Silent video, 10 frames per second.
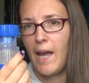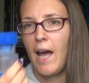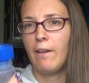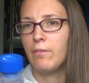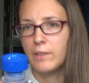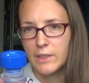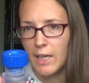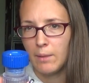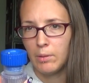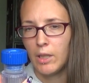half of a
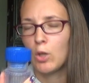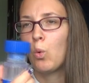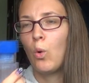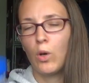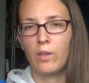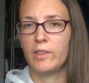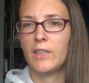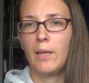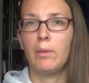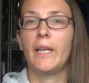tablet, a quarter of a
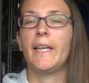tablet,